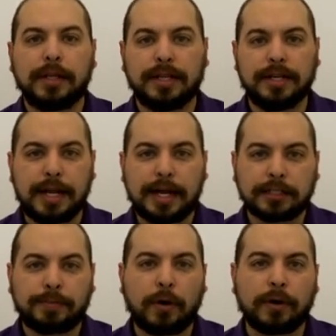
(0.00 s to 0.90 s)
The
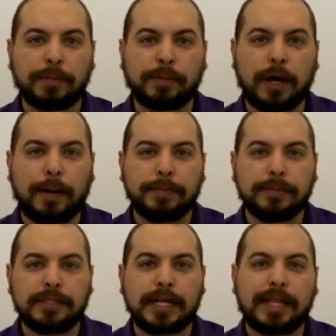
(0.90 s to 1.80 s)
next part of the problem
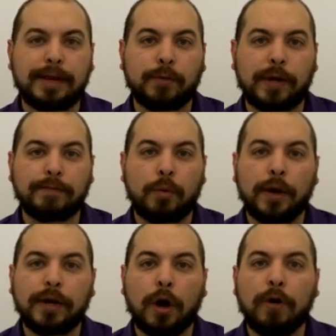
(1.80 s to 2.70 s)
said that if we have
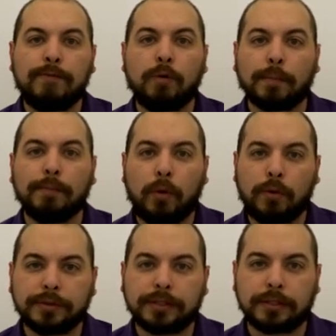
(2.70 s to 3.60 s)
0.04
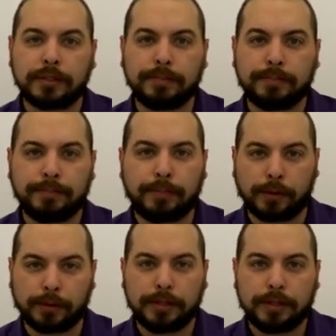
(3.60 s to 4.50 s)
moles
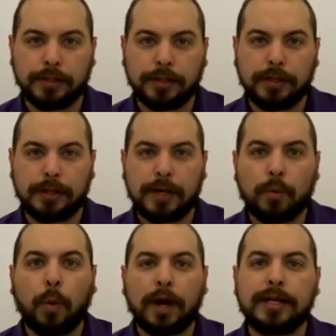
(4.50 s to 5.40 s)
burned,
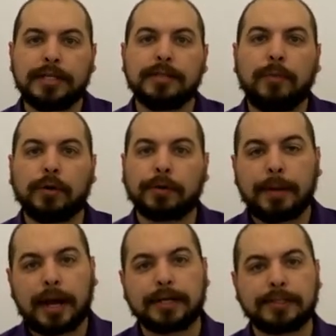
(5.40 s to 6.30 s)
what is the molar
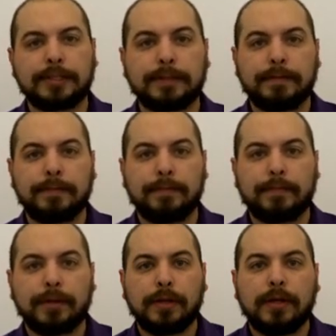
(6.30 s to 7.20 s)
mass?
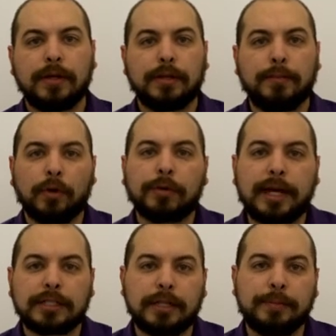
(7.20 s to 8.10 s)
The molar
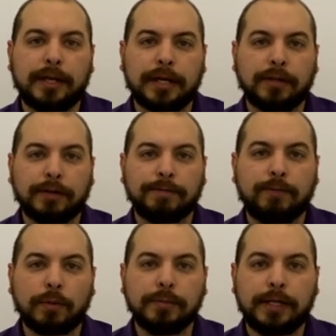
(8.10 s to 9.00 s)
mass of the molecular
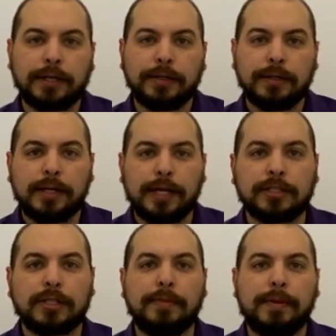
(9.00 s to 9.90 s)
formula
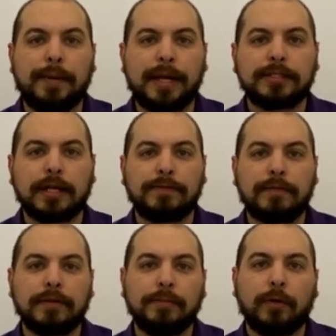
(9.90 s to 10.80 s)
is going to be based off
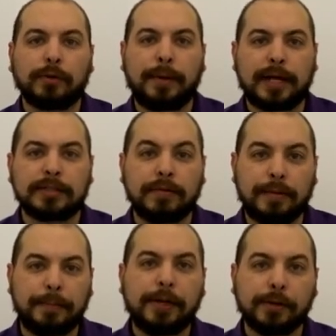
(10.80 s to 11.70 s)
of the molar mass of the
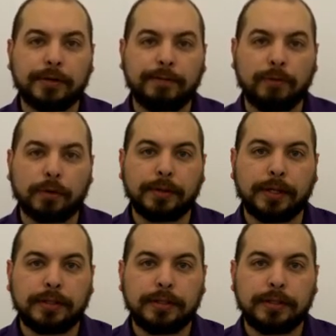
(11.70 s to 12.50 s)
empirical formula,